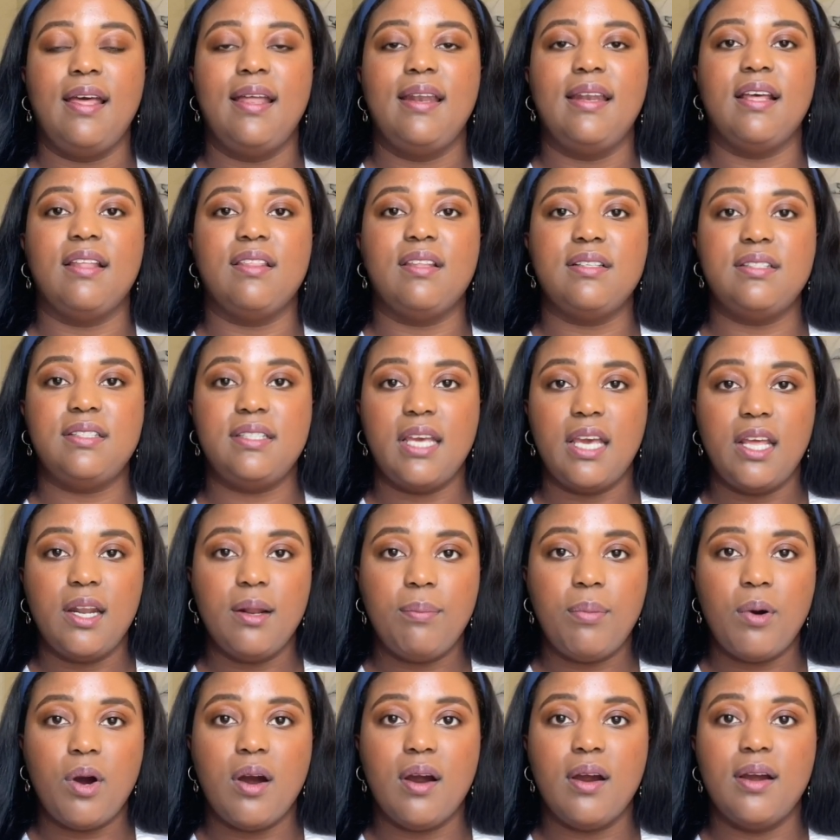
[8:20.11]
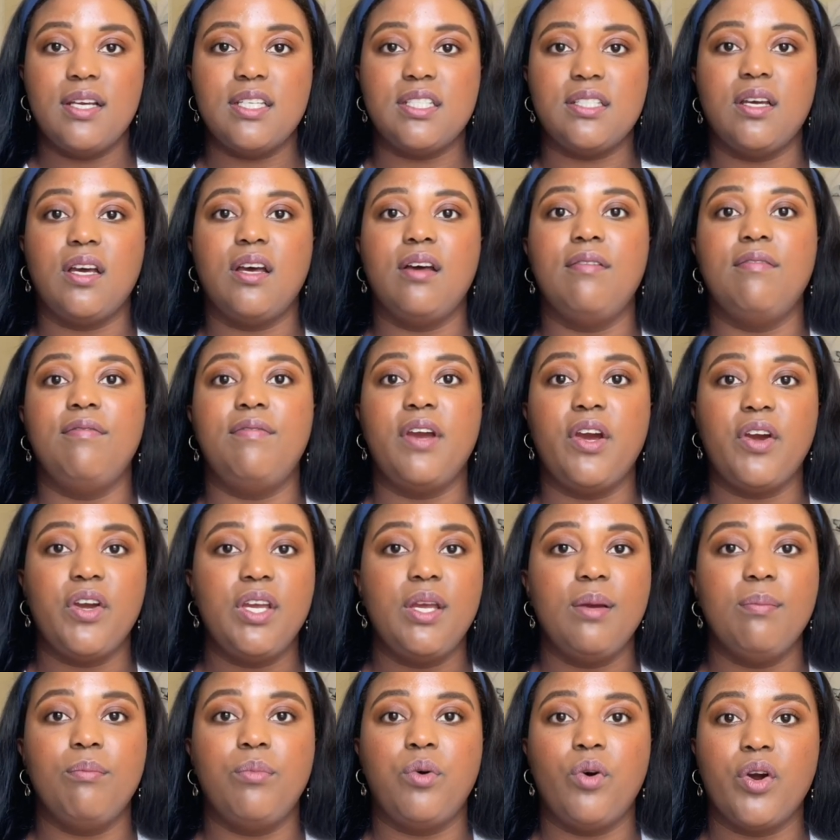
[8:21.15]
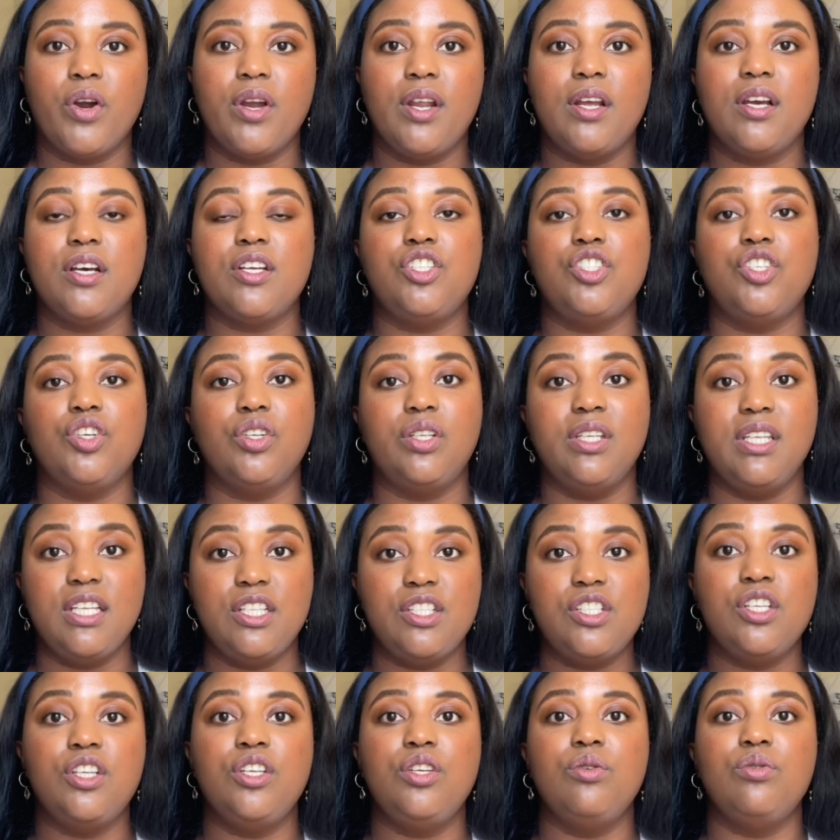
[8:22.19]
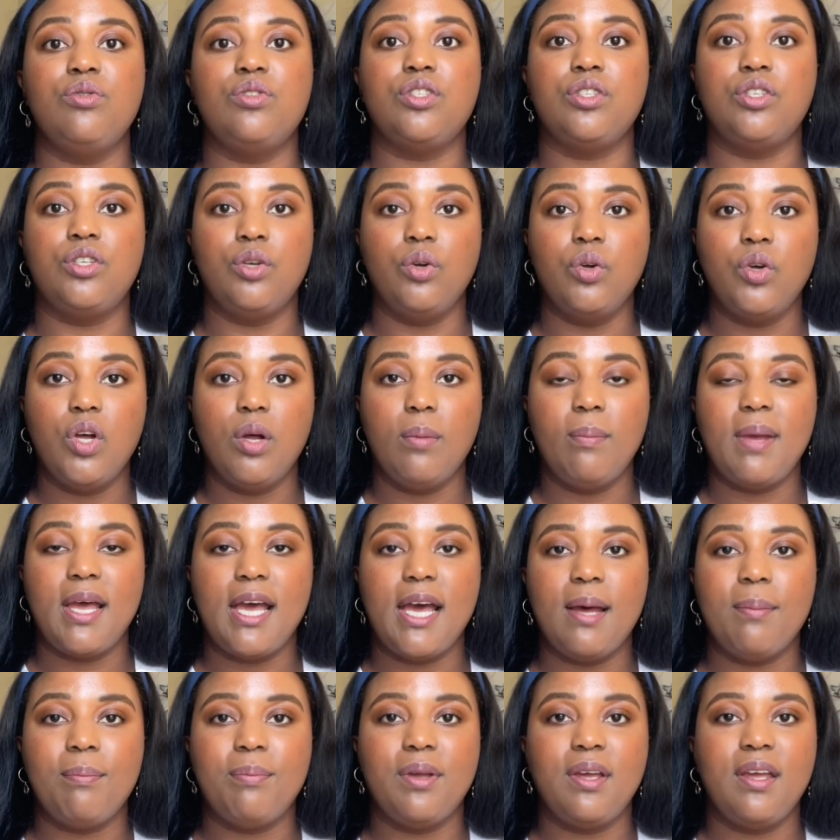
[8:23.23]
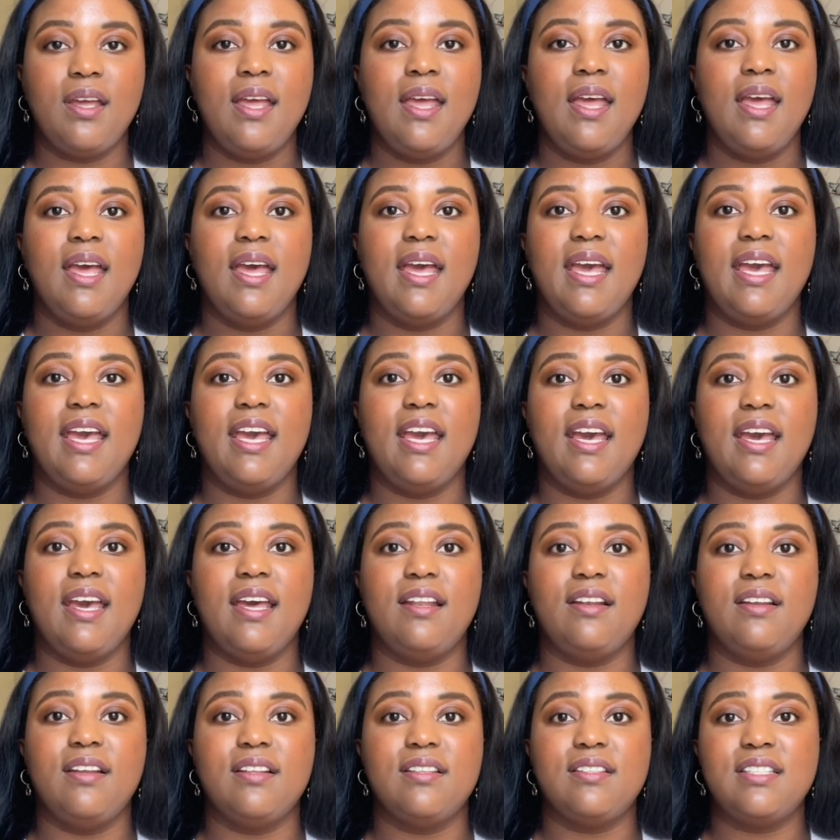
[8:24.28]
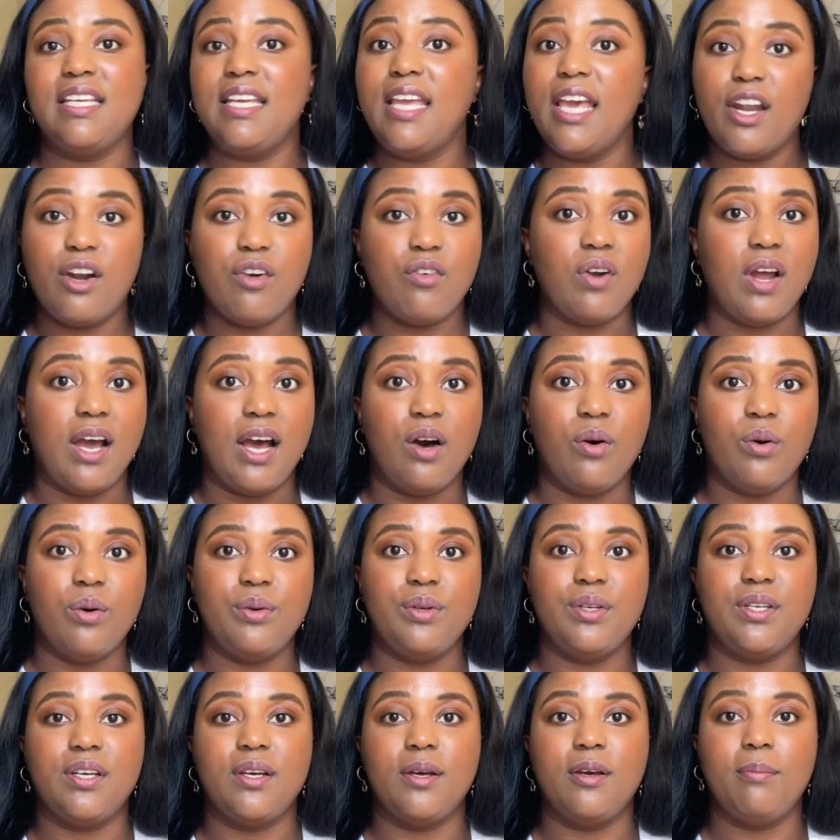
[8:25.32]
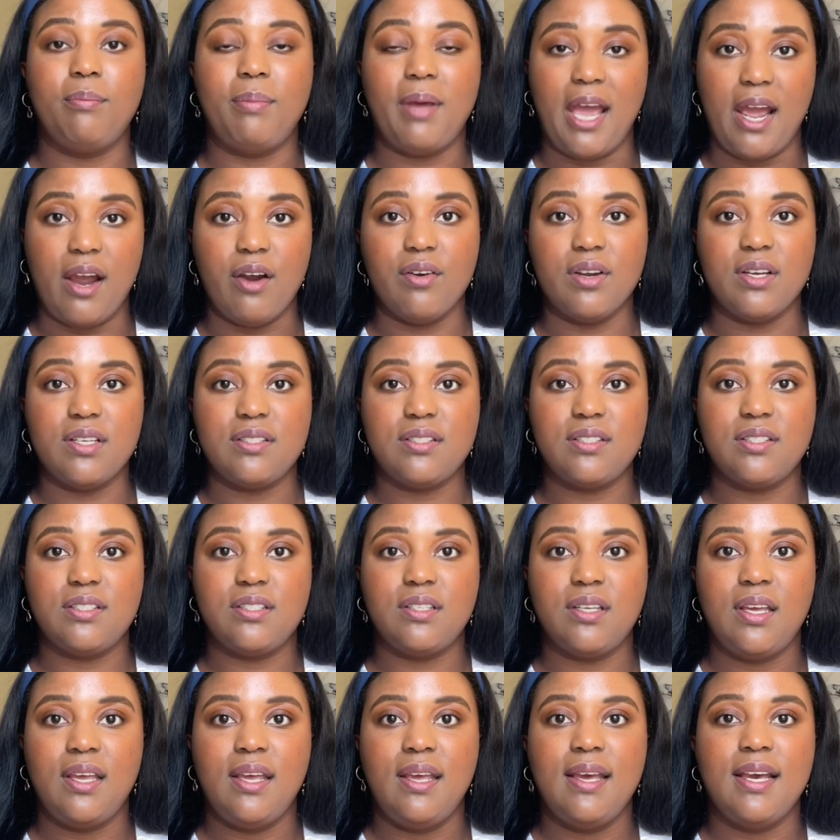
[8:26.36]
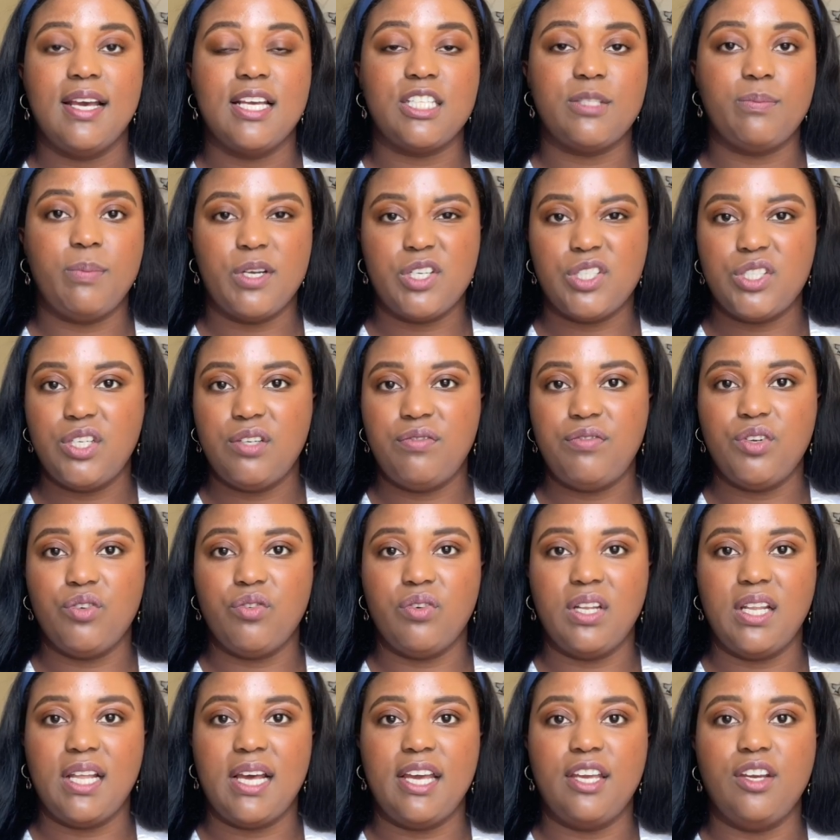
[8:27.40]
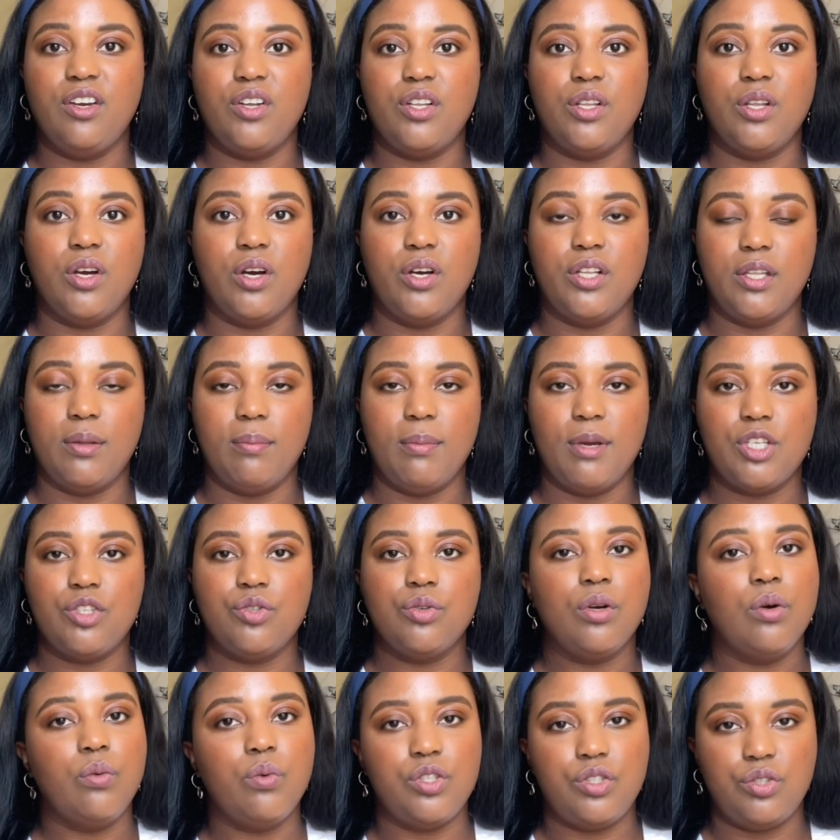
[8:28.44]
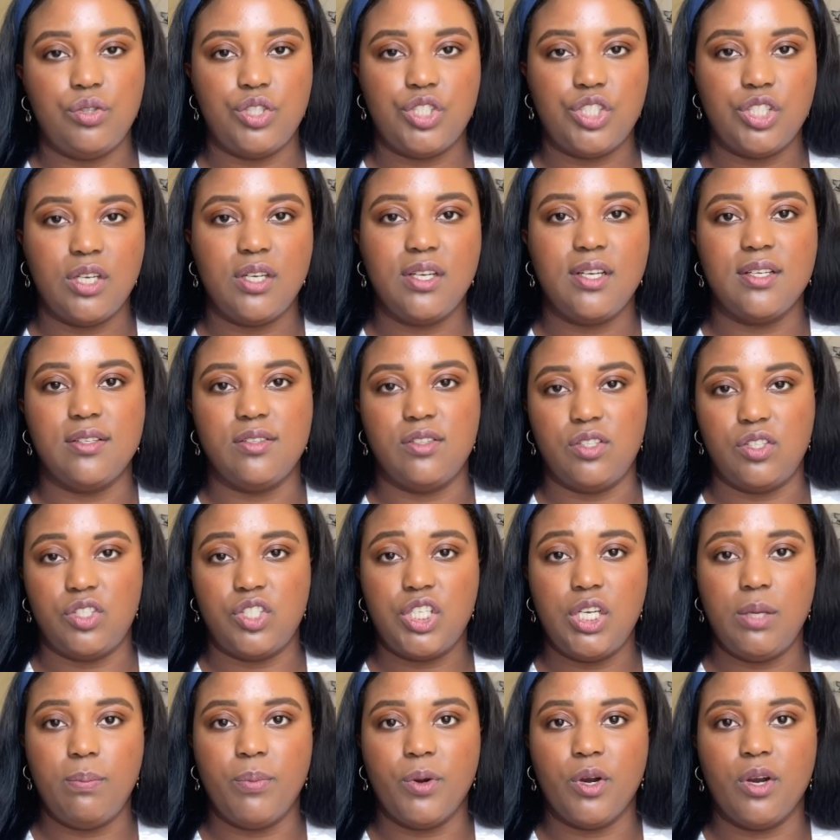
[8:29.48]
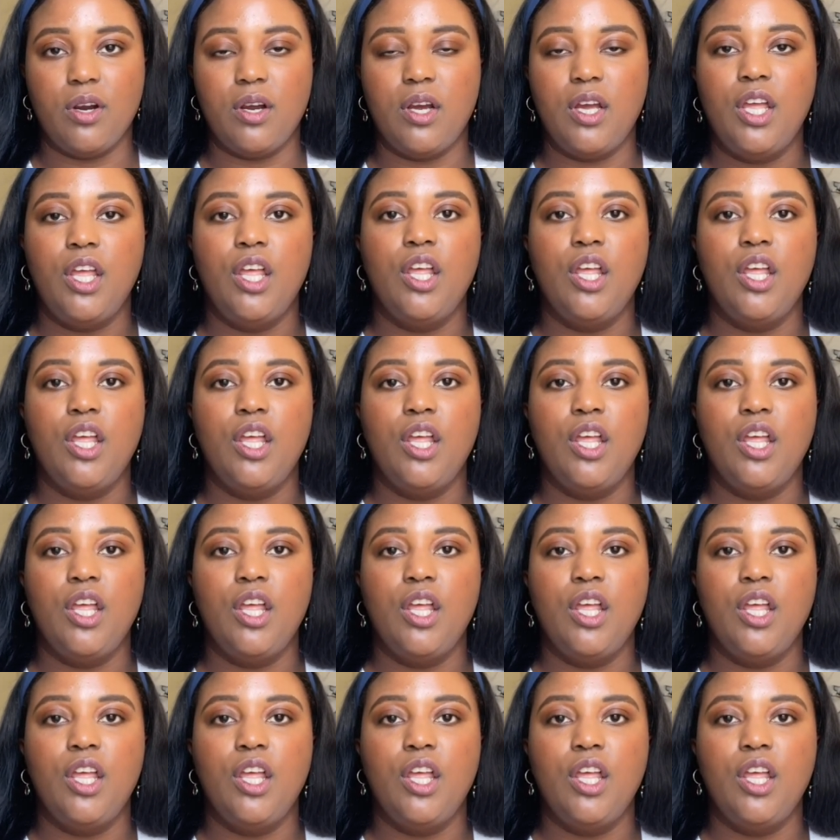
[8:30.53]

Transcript: Now, the data part is very important because you'll need to use Google Map and to get around Paris, especially if you're relying on the metro, which you should because it's cheaper.